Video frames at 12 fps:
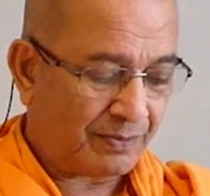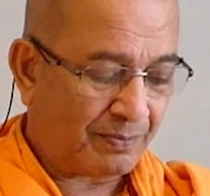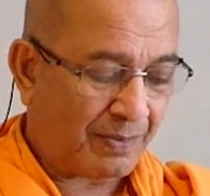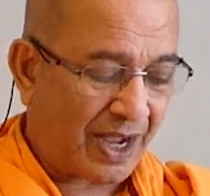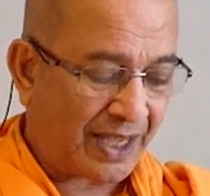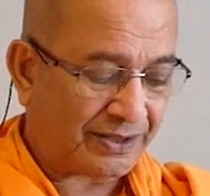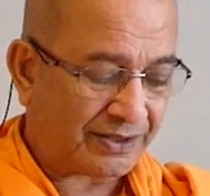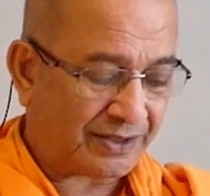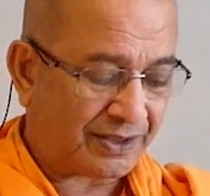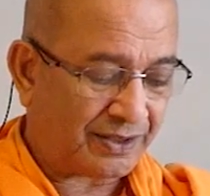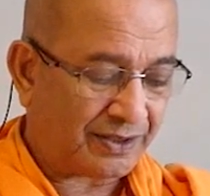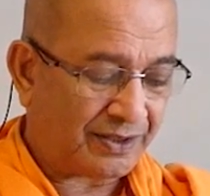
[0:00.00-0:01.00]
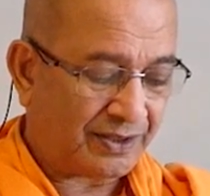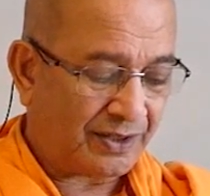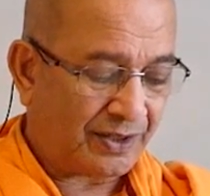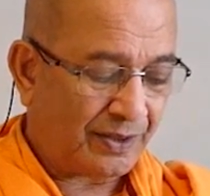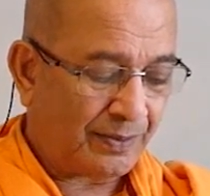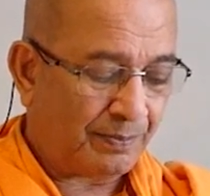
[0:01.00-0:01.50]
Master,
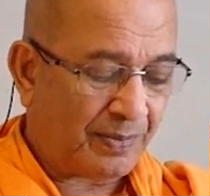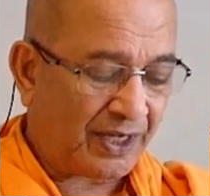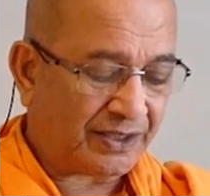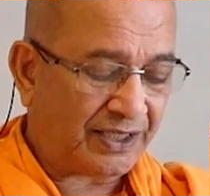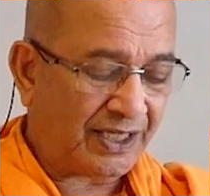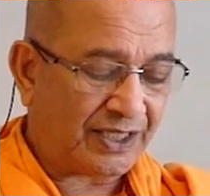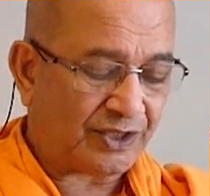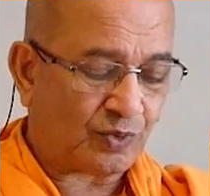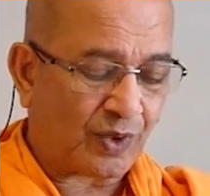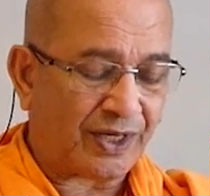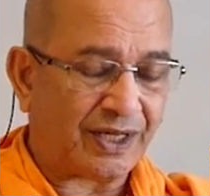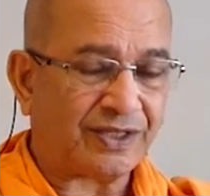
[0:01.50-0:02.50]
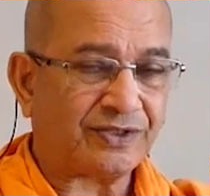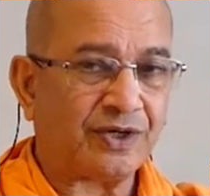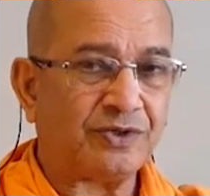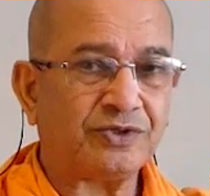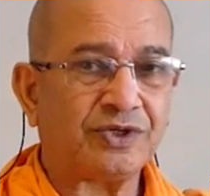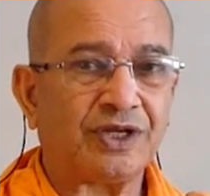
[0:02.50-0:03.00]
bhakti is one
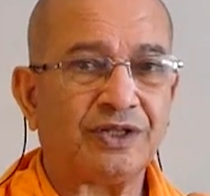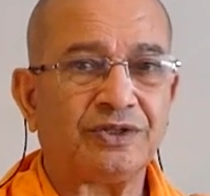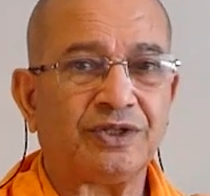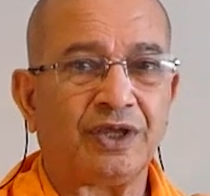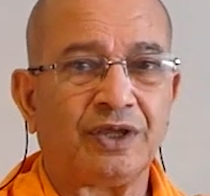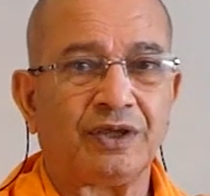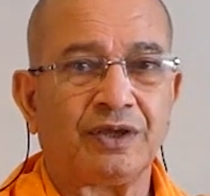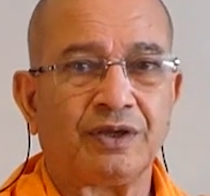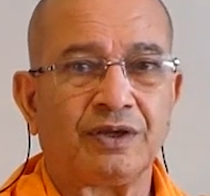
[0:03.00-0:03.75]
essential thing